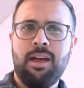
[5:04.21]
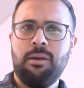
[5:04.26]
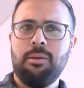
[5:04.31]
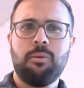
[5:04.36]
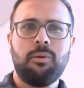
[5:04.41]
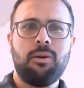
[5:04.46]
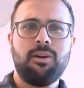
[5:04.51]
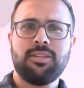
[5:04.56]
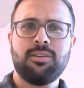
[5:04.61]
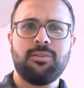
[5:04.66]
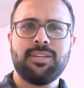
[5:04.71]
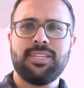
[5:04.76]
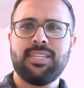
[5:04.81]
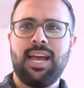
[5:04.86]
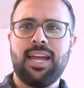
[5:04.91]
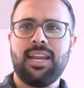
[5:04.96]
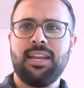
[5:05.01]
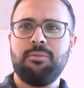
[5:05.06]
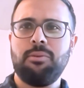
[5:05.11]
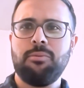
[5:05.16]
we were all so
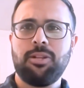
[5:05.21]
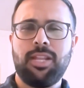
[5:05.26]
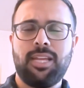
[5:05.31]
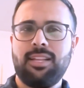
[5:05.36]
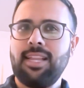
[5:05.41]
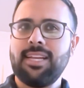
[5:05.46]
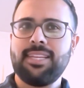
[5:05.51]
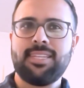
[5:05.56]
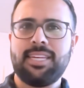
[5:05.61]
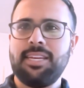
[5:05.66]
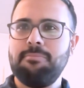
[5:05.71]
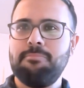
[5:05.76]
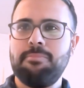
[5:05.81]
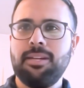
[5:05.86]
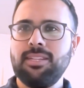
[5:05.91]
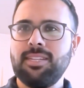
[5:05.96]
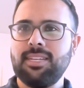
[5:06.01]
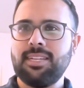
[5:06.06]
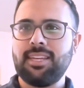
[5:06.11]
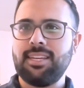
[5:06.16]
excited. We were like, let's keep
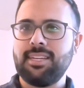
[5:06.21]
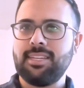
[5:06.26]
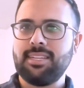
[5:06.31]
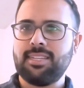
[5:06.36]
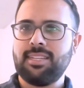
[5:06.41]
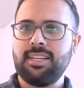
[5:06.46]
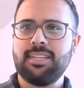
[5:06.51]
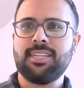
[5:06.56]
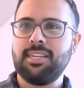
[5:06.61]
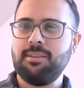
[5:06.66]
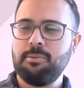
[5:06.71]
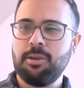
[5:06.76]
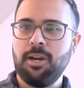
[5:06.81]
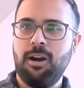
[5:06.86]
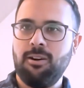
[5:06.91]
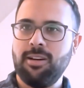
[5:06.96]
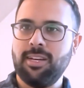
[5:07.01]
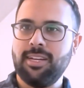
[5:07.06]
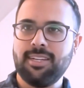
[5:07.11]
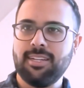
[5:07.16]
building this, let's keep
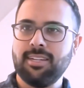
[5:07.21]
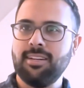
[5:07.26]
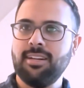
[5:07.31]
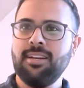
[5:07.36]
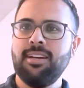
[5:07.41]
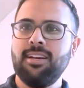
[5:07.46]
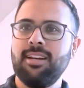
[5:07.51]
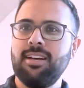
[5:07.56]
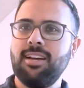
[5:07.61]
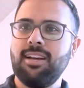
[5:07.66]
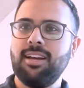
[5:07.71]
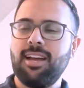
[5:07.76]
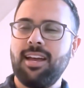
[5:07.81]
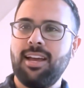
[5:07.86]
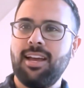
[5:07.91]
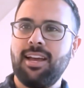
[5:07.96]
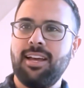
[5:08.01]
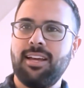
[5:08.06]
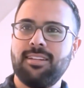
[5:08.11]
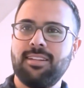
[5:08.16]
going.
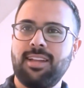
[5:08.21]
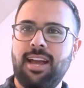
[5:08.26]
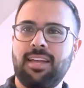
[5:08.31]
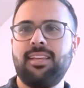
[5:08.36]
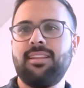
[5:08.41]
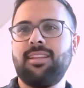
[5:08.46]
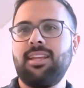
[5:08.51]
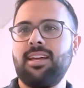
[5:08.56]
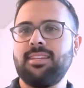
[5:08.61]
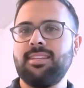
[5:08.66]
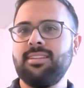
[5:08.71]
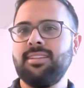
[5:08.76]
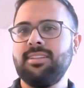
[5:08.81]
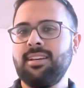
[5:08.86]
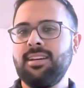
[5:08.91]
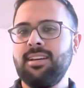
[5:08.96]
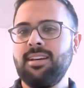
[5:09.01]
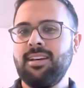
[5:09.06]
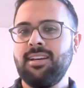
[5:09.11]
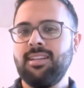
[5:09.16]
And I think that's
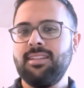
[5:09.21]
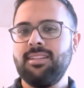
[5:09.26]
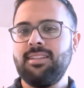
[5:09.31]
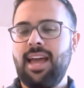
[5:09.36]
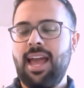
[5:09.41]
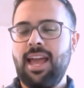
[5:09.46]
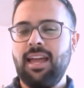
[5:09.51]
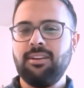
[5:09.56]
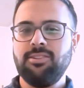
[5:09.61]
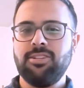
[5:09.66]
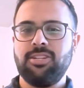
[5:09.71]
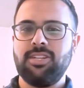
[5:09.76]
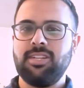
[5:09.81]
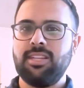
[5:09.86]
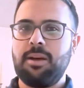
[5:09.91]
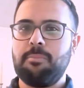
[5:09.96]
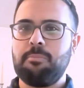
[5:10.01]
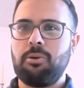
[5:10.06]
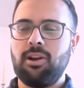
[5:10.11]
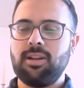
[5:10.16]
the energy
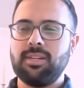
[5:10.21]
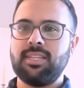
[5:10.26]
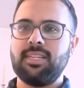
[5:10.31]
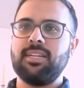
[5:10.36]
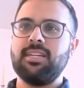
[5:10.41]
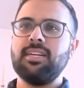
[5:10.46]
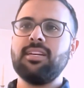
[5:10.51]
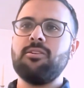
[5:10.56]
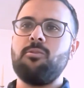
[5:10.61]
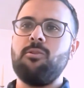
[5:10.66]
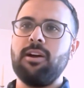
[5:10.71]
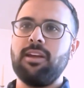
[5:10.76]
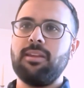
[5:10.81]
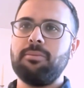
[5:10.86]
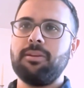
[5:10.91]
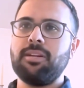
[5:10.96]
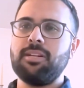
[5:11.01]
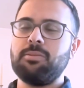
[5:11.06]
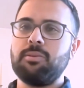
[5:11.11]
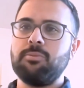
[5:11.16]
that brought us to Gitcoin,
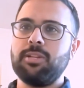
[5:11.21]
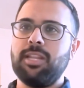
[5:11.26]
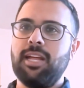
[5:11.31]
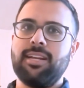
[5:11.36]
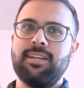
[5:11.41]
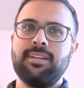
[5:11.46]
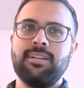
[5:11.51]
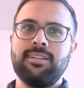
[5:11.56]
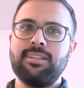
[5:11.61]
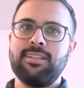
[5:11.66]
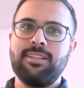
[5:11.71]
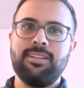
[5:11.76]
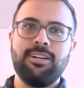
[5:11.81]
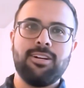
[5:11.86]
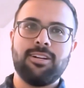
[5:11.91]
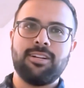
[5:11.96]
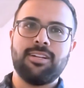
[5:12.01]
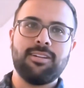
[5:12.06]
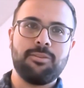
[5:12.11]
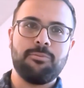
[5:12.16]
because we were like,
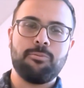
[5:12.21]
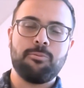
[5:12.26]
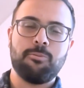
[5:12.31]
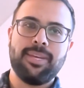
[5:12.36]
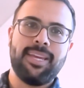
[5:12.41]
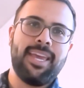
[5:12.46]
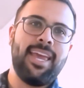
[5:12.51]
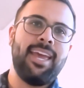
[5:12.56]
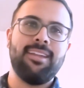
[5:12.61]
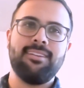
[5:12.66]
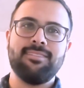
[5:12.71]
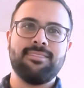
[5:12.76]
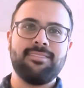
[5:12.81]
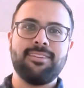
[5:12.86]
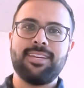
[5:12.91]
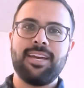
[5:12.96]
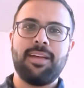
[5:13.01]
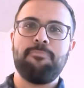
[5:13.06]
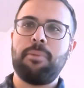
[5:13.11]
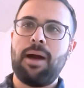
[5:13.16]
look, we can't
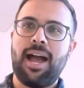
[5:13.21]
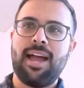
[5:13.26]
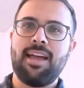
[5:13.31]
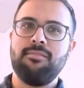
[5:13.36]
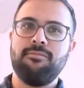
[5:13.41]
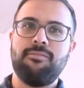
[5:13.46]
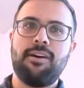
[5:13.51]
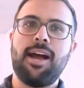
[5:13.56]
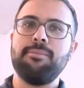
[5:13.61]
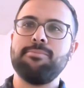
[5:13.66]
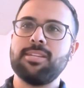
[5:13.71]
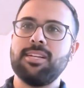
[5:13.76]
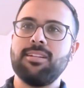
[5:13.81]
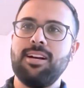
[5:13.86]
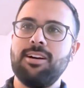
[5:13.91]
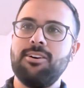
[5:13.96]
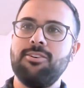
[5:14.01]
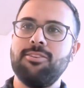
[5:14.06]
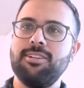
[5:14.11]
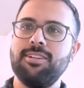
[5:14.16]
get by on vibes
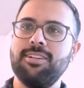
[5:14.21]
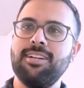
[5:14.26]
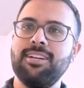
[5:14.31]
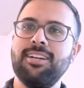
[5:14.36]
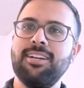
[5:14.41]
alone.